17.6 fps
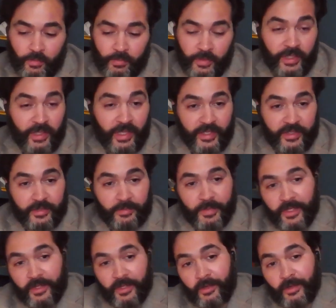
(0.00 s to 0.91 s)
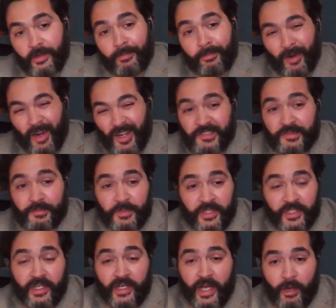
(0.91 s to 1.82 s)
we like to be there
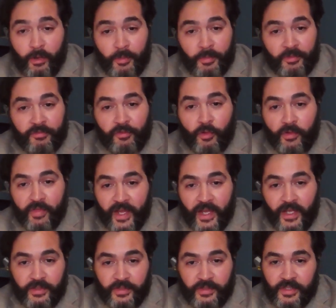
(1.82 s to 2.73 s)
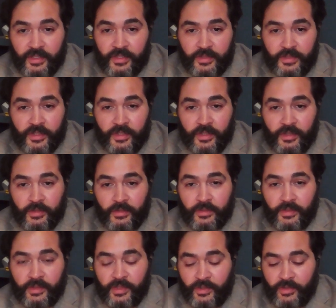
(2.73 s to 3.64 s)
approximately an hour before that to